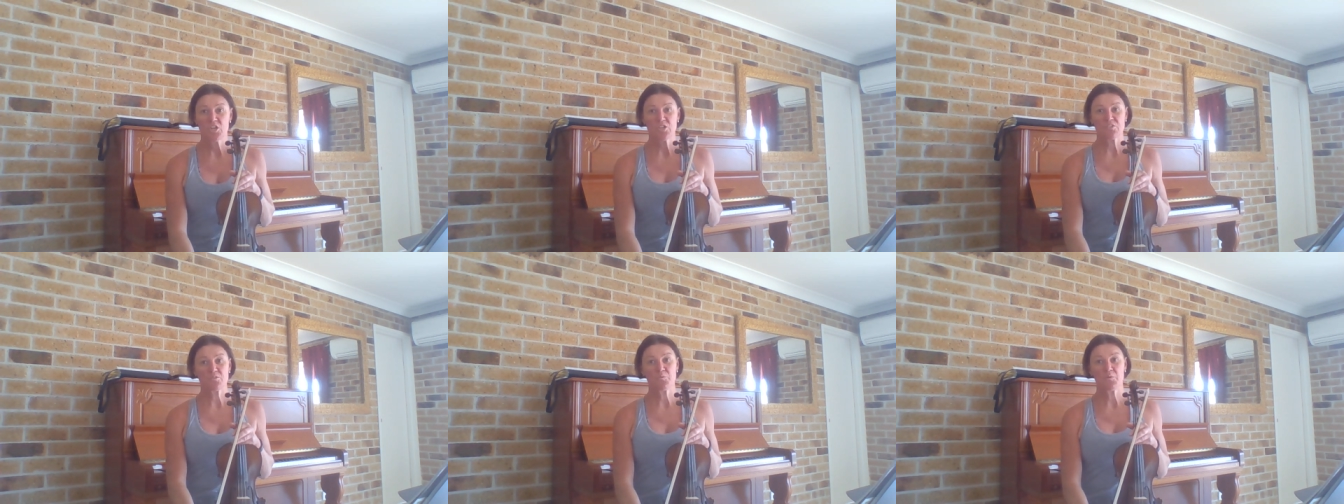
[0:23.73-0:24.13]

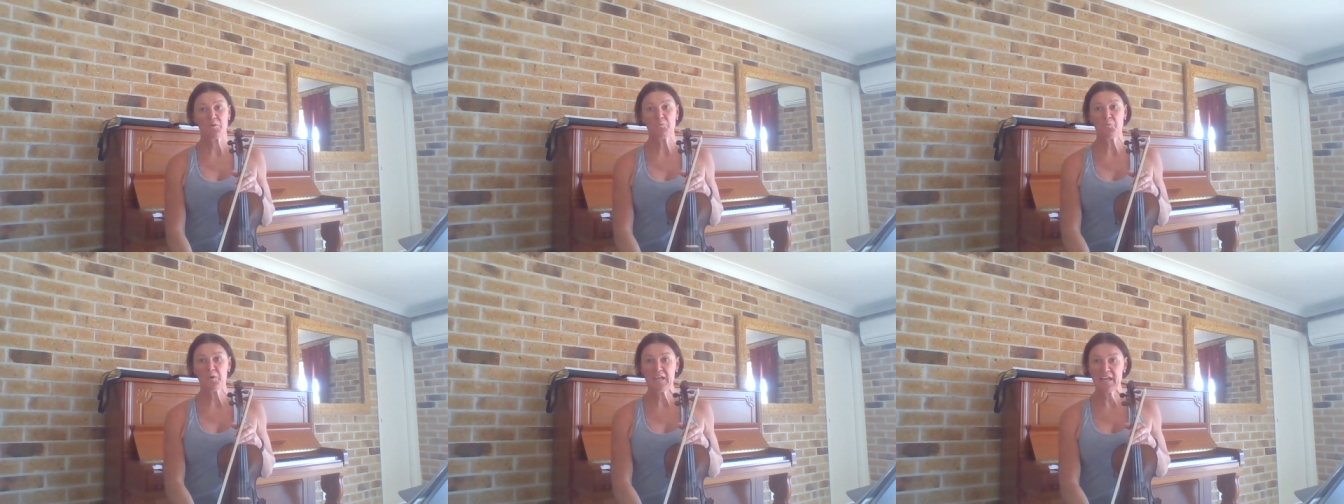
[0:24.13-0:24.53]
So
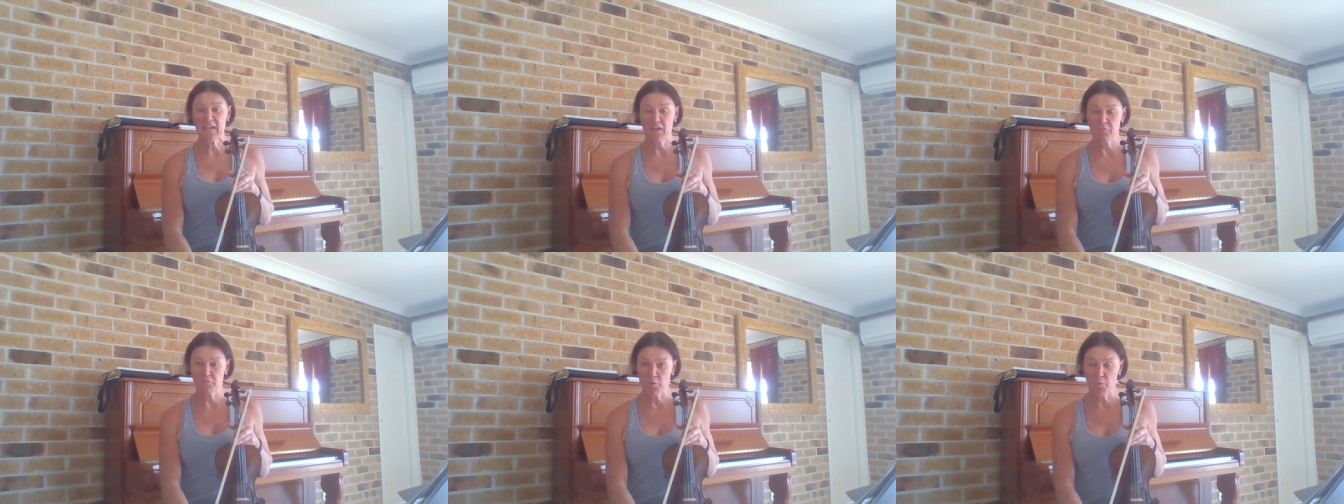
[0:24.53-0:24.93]
when we
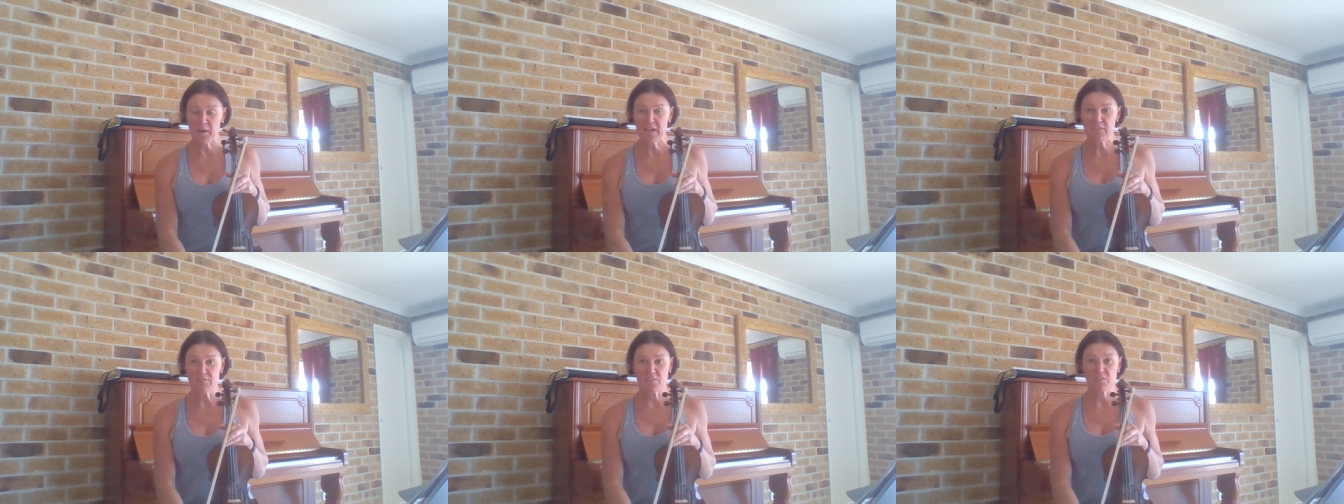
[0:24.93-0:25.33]
have
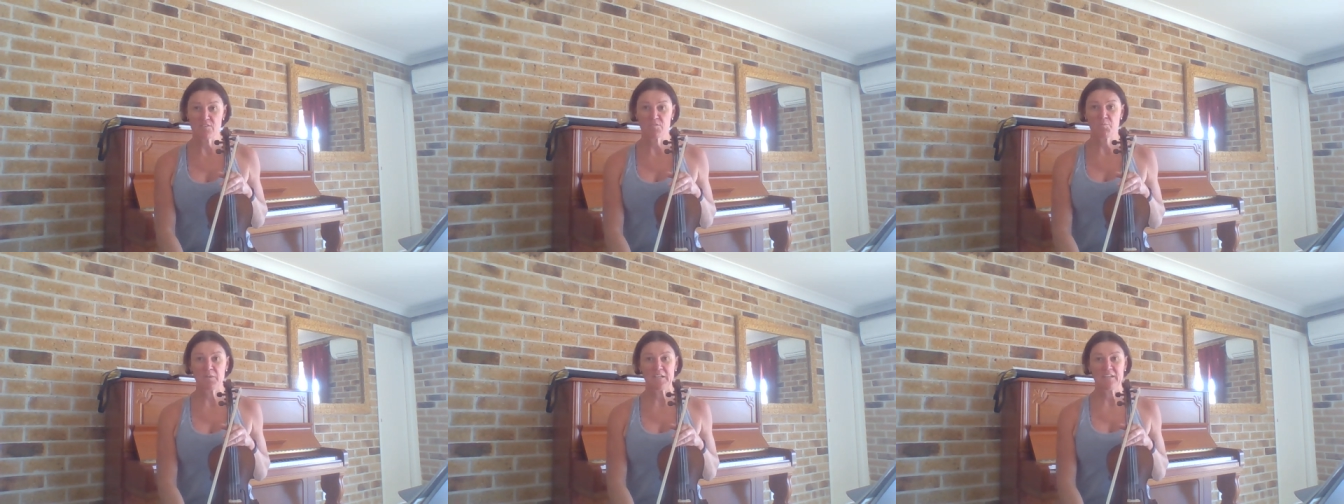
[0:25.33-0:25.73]

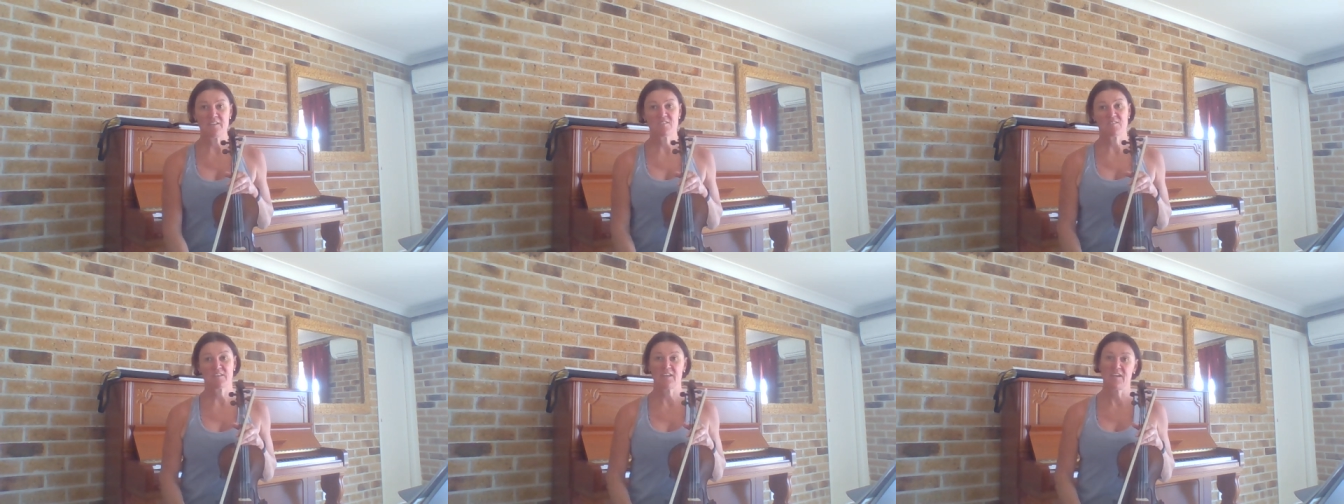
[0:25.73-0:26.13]
quavers, we
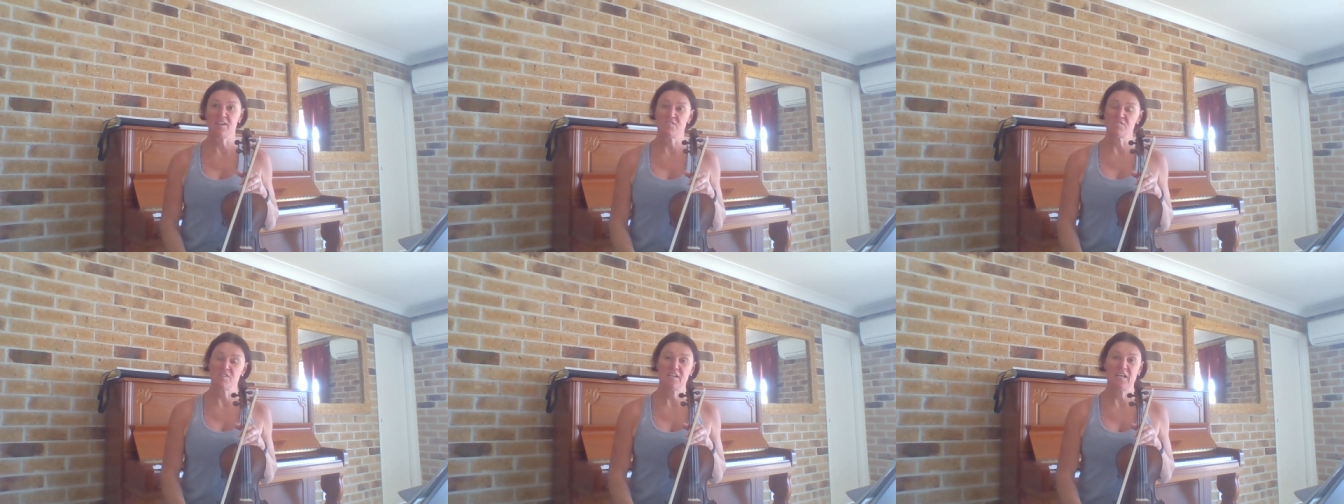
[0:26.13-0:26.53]
need to
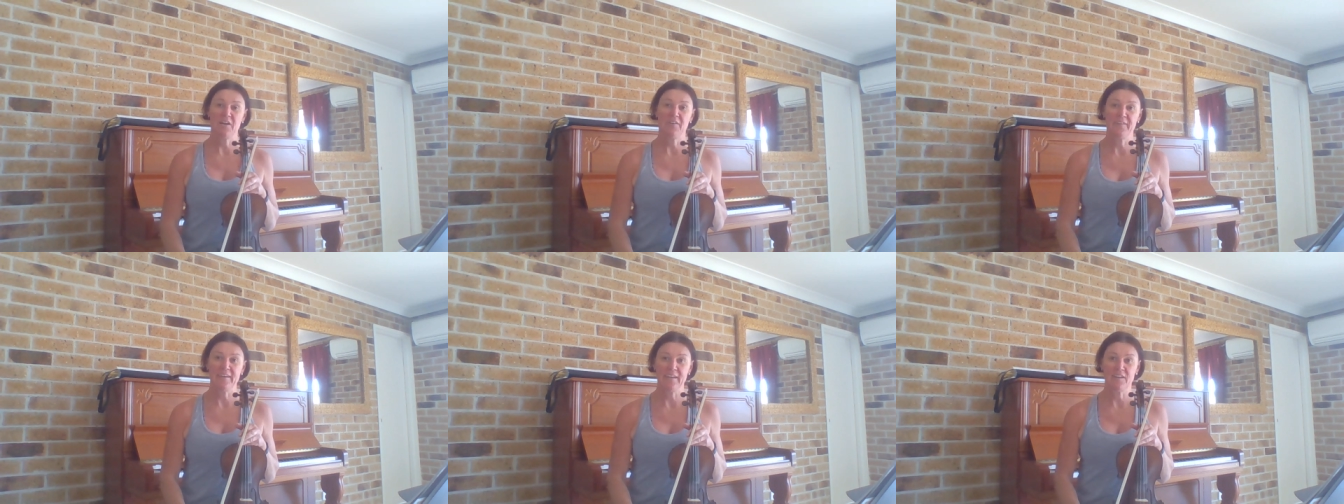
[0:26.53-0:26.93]
count in
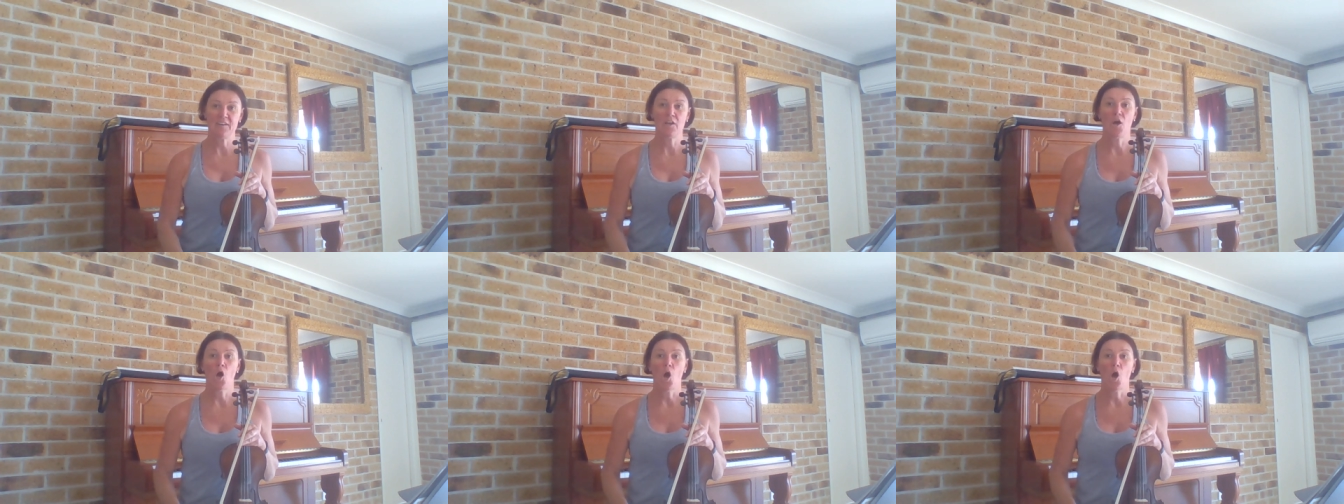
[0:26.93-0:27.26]
our head